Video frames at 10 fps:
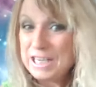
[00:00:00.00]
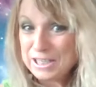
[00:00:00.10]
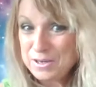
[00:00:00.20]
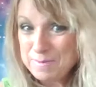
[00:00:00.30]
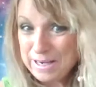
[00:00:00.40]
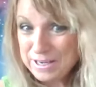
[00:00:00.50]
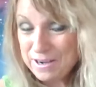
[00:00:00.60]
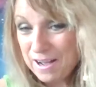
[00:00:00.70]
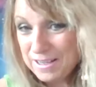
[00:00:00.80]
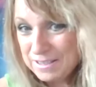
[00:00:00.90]
little too many
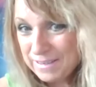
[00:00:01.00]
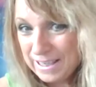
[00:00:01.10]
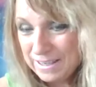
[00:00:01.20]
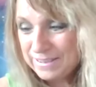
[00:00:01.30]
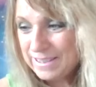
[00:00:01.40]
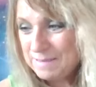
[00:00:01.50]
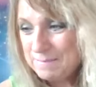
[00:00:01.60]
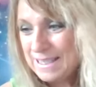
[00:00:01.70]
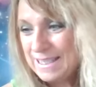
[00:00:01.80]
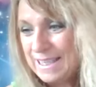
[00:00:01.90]
cards fell out there, I
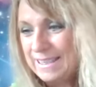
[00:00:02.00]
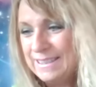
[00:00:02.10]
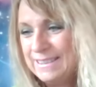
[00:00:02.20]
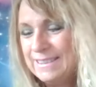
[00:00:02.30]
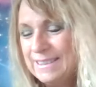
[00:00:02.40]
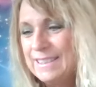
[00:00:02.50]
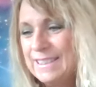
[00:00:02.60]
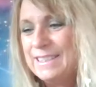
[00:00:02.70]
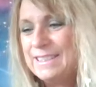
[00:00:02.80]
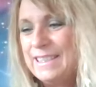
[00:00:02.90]
must say.
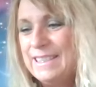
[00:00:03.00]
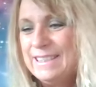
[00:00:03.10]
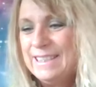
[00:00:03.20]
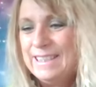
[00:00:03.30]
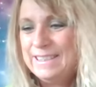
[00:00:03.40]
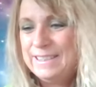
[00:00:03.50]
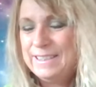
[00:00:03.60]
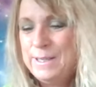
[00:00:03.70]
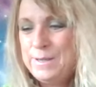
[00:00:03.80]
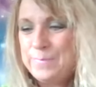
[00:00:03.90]
Right?
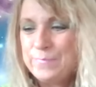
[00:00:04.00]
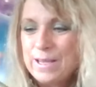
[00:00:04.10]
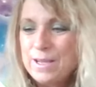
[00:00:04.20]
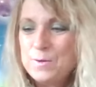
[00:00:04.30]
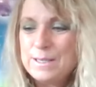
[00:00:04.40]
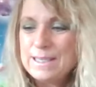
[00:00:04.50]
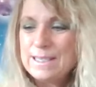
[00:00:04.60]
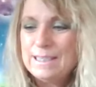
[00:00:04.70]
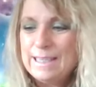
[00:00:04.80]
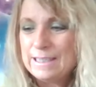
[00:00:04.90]
What is the
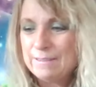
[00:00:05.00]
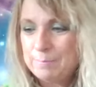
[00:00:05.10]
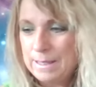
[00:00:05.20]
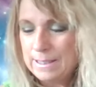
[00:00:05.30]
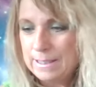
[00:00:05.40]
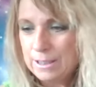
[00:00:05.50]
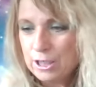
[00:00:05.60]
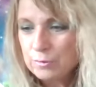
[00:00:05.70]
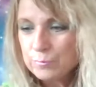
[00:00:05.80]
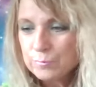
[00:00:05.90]
collective
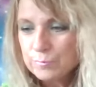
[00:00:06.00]
message?